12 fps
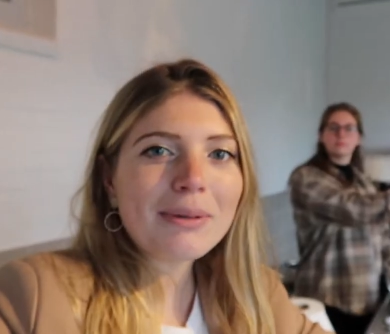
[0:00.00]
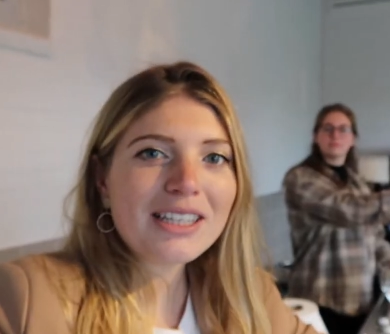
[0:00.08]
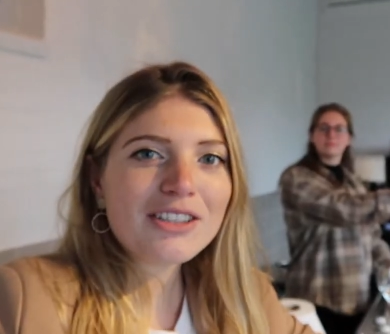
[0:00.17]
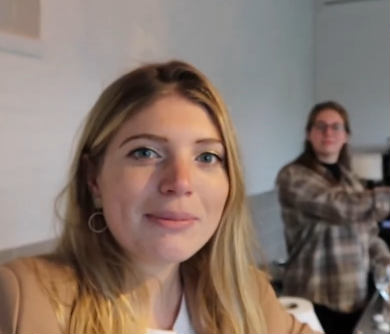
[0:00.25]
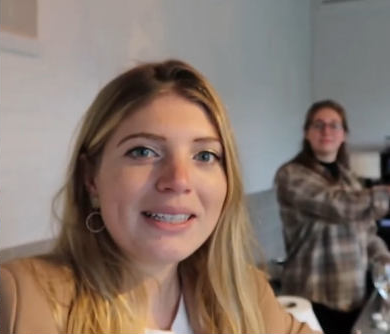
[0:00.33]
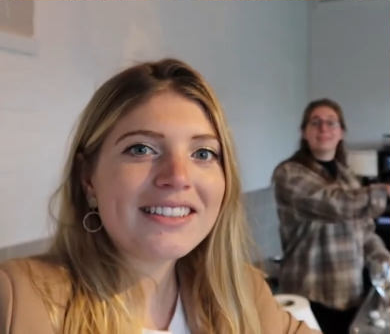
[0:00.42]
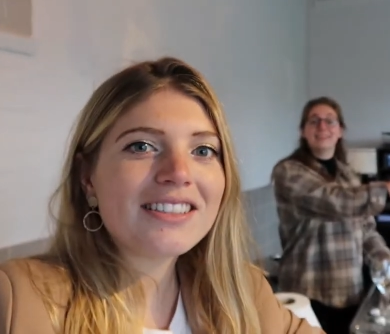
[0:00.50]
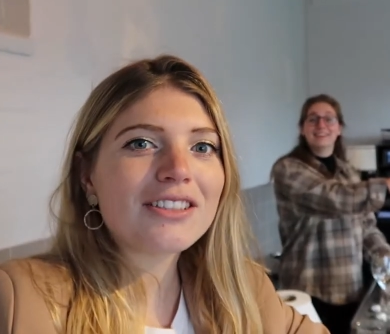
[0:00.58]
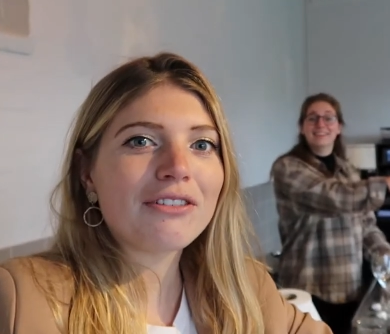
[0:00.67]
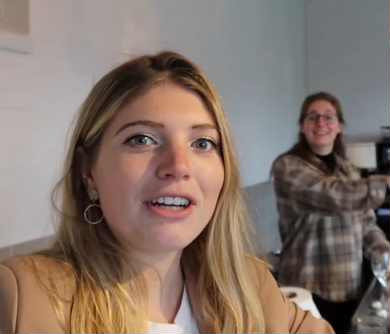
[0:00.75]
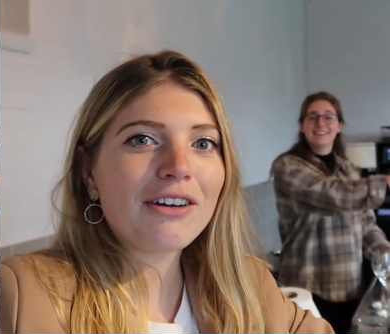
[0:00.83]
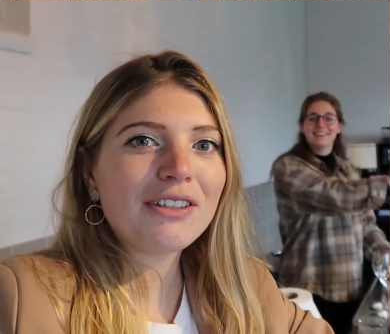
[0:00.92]
Speaker 1: management
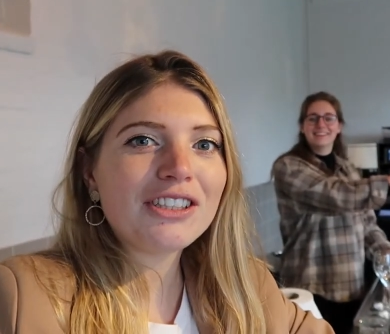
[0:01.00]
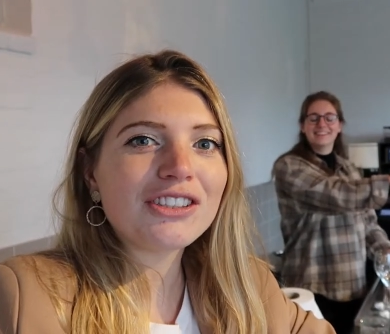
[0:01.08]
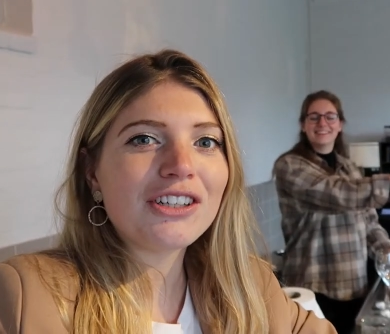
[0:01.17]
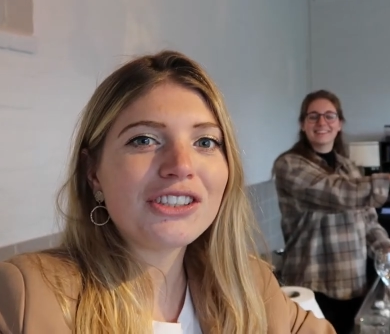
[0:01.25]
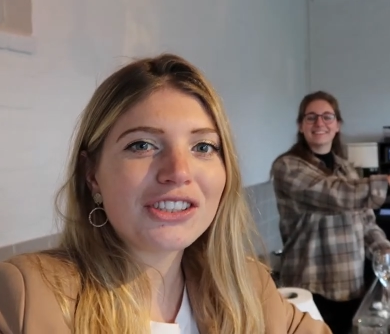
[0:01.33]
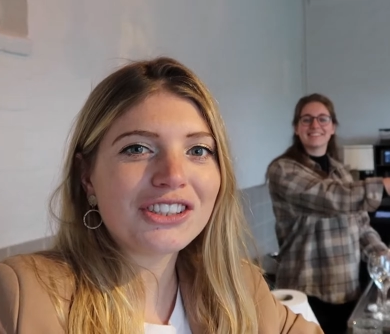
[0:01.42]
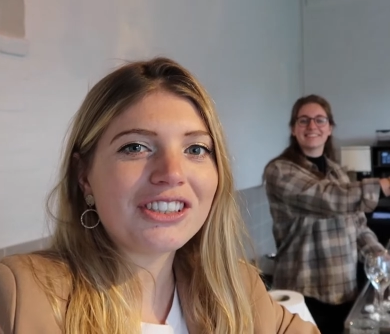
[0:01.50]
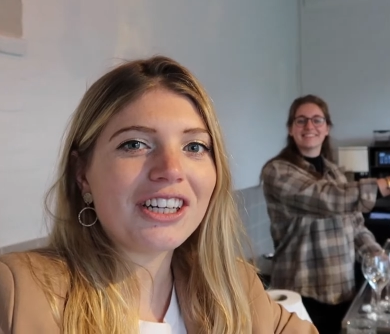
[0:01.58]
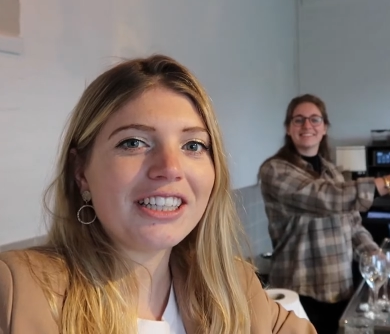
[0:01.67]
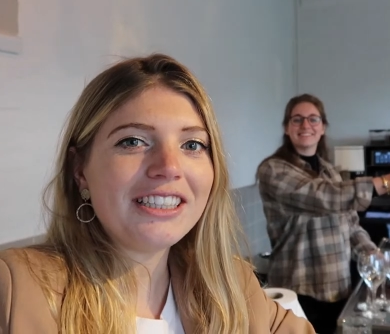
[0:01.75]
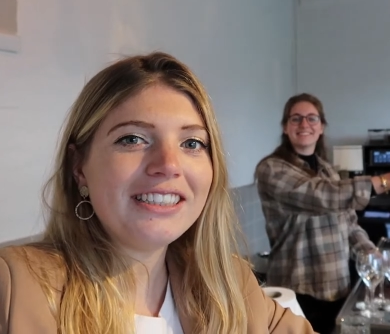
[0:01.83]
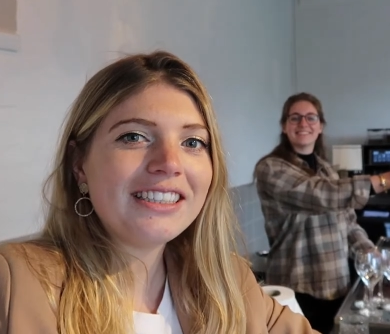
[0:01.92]
is a very social
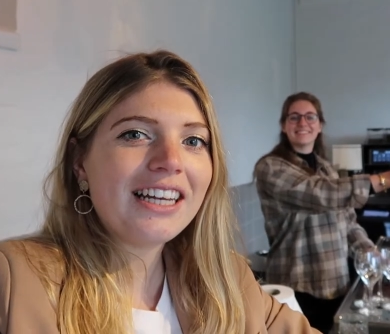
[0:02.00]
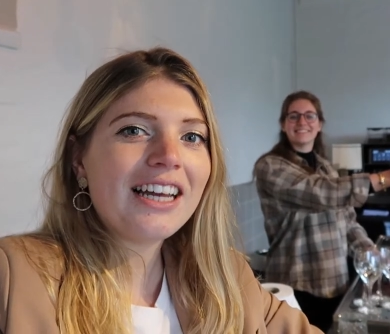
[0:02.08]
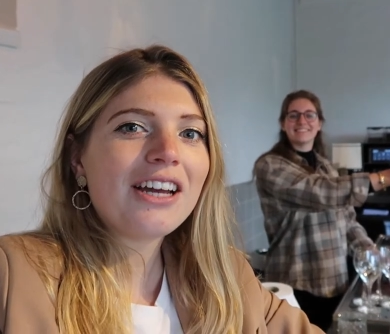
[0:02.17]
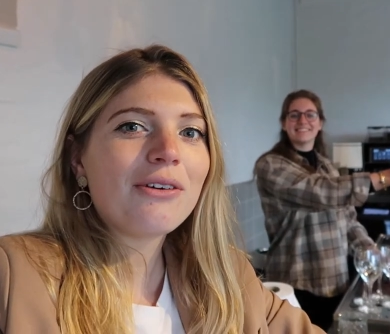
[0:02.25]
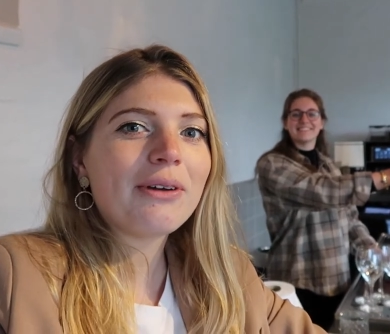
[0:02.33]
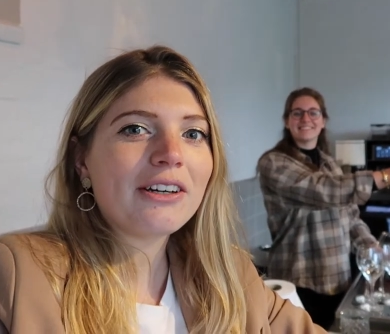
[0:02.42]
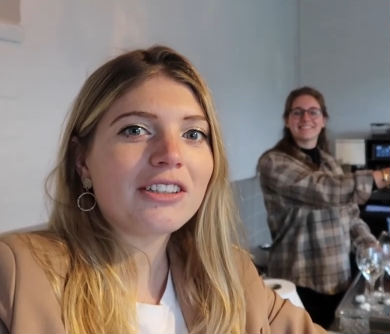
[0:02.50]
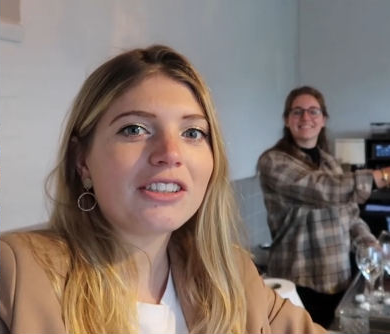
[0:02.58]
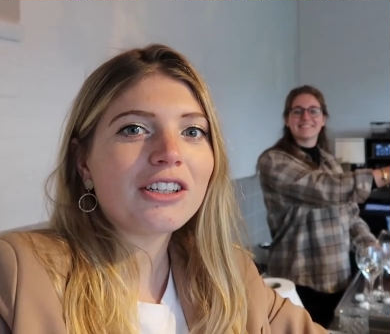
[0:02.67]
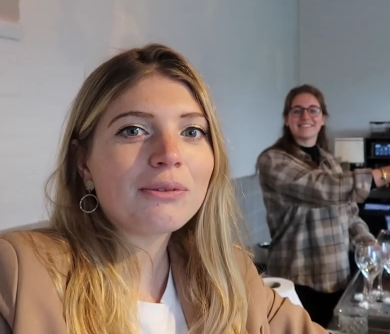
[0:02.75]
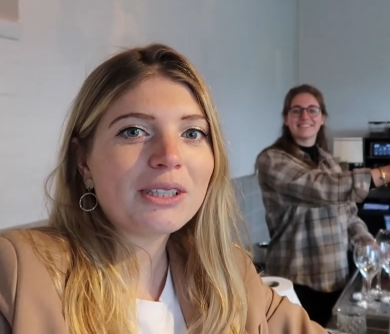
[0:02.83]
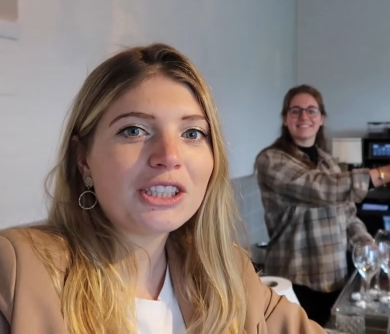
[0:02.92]
study. When you're
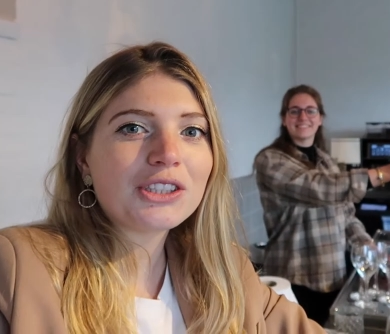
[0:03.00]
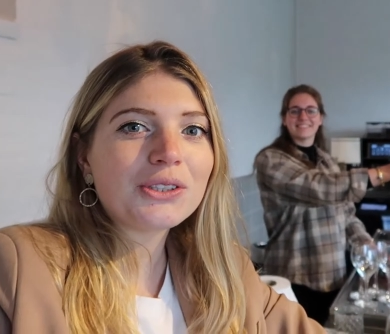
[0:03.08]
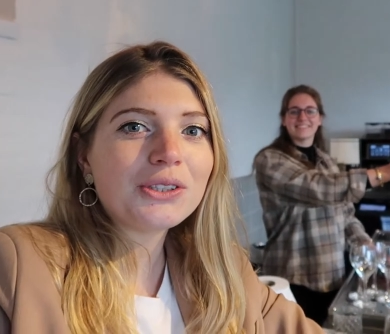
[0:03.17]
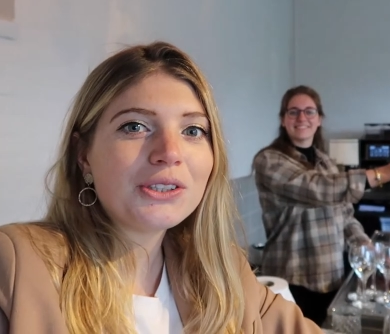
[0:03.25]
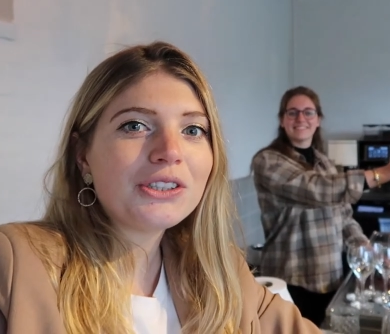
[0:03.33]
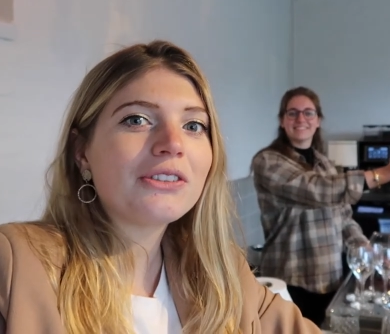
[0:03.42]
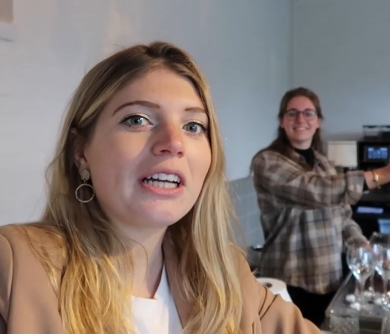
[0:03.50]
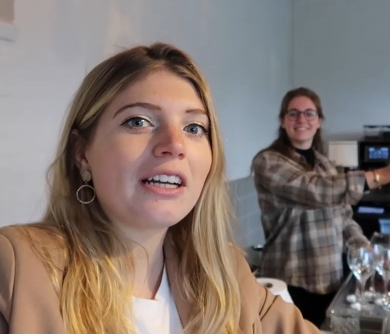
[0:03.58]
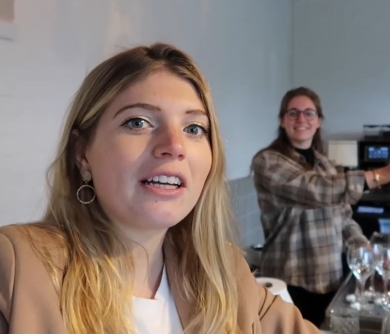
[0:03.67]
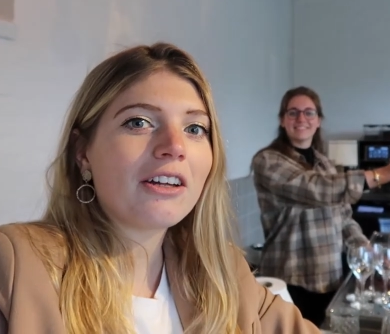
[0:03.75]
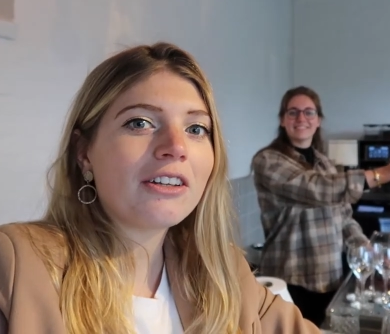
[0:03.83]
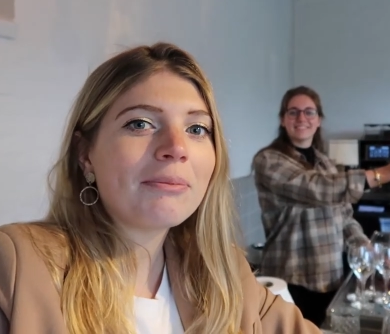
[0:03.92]
done with school, you
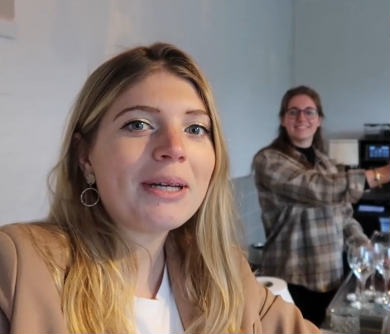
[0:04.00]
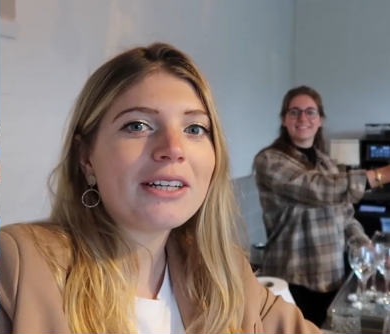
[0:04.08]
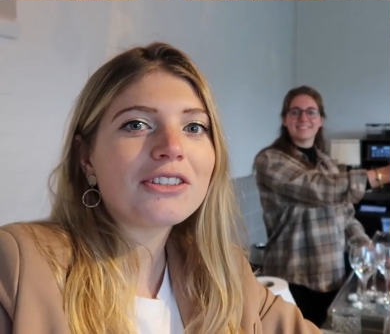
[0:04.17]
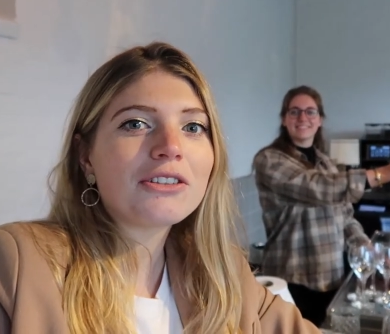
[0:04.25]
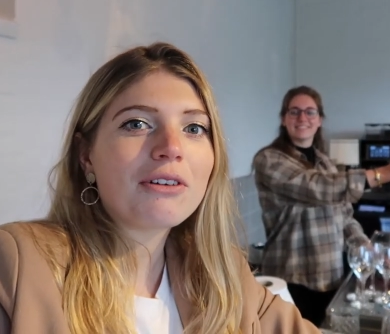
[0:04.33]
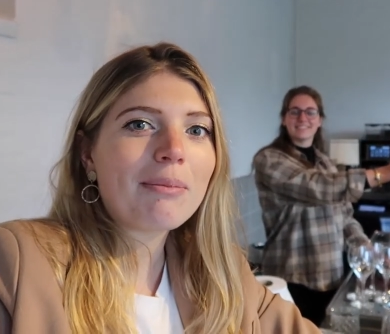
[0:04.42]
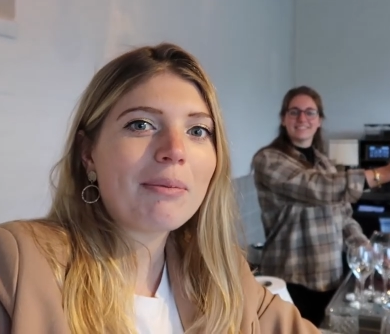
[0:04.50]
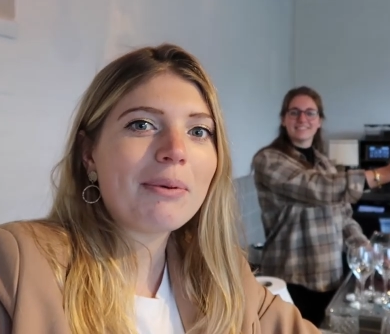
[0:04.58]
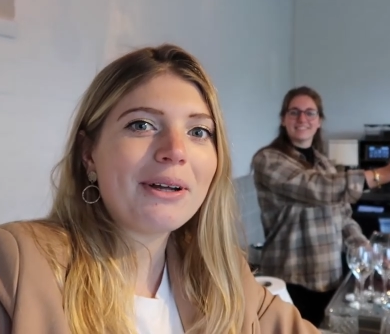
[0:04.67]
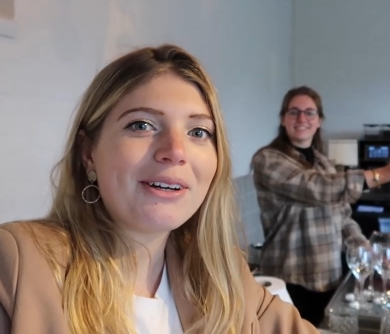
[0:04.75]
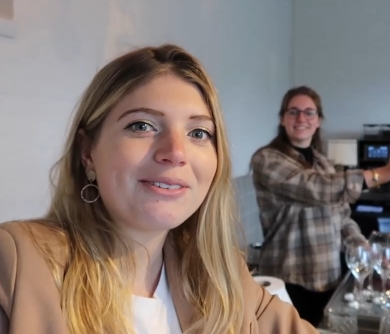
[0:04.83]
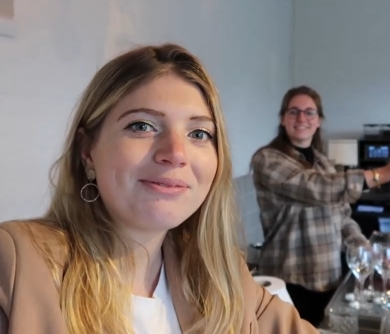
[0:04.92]
can come here to grab a
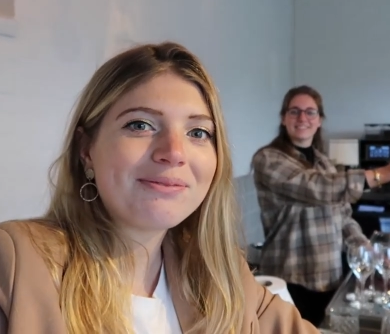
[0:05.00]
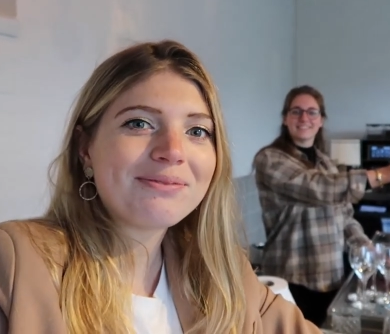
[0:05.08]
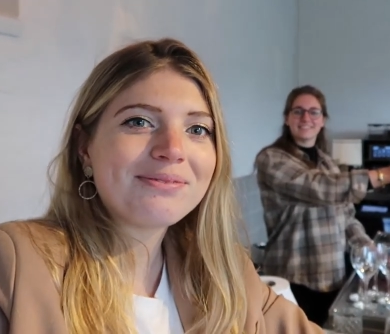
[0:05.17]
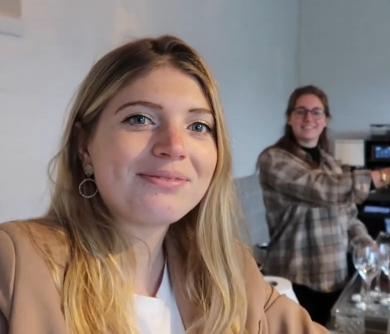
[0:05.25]
beer.